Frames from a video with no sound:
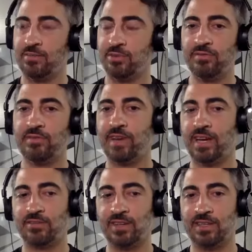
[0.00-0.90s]
proven
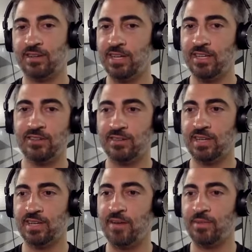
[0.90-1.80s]
factor right there. He took the
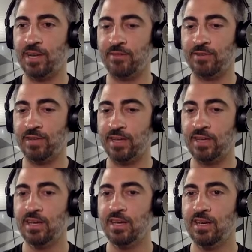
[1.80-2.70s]
time and effort. Like,
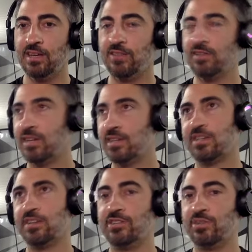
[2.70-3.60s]
you're not just
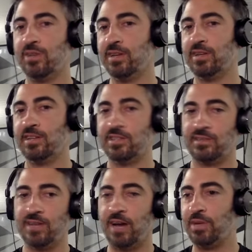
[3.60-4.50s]
going to join and
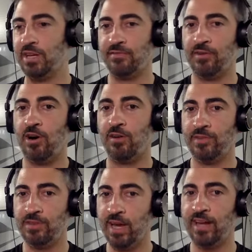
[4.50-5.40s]
just not be
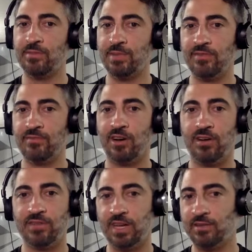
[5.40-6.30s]
involved. You have to be
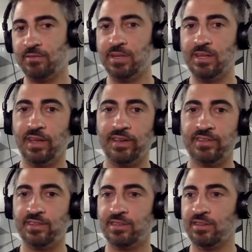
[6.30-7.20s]
involved. You have to read
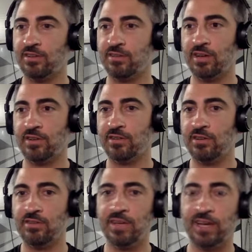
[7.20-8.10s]
lessons and learn on your
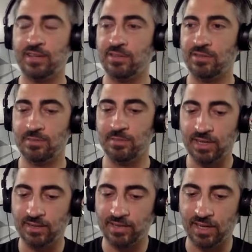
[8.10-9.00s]
own. You have to join the
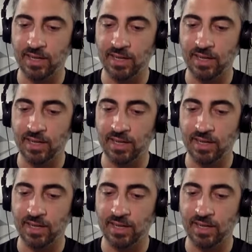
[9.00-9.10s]
meetings.